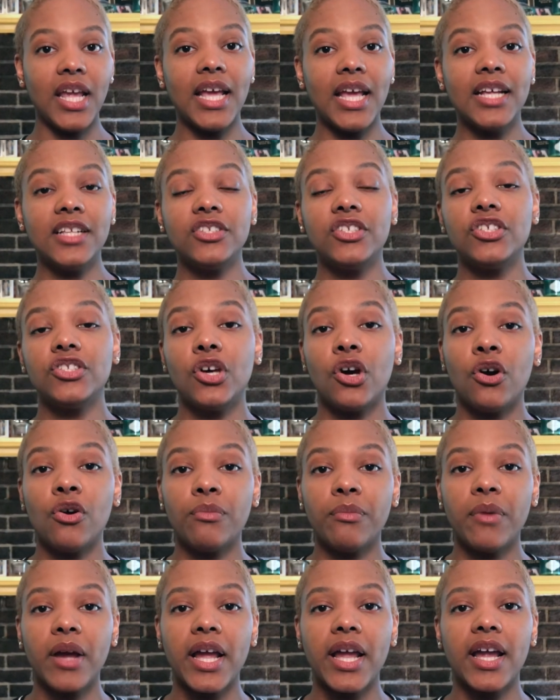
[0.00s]
And to
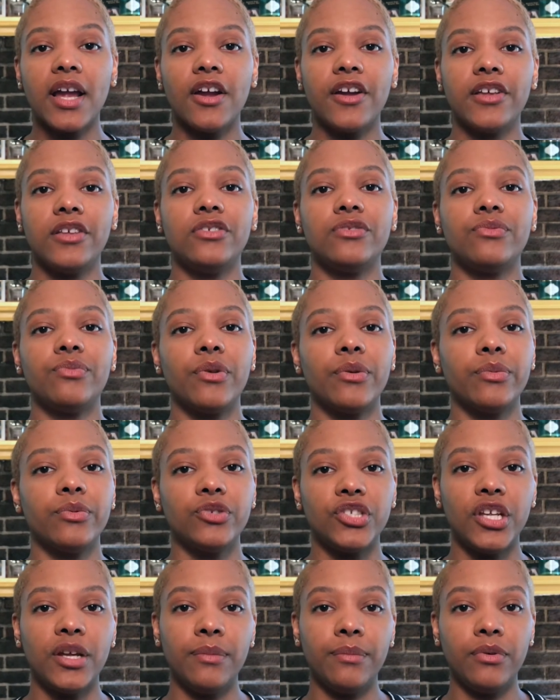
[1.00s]
tone my hair, I use purple
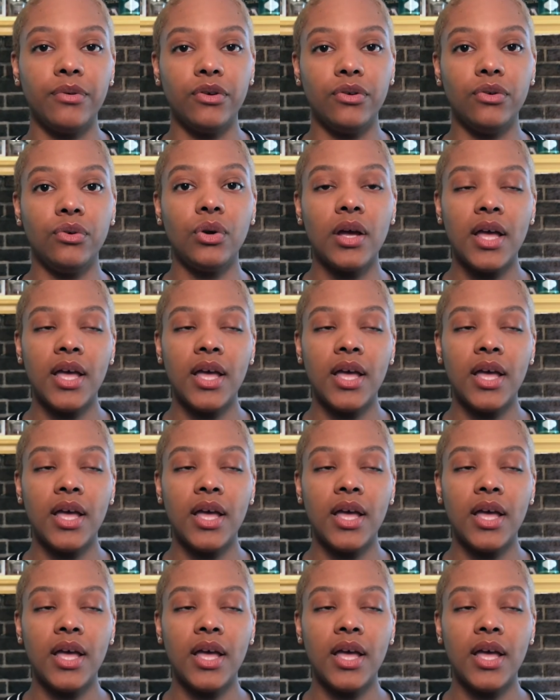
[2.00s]
shampoo.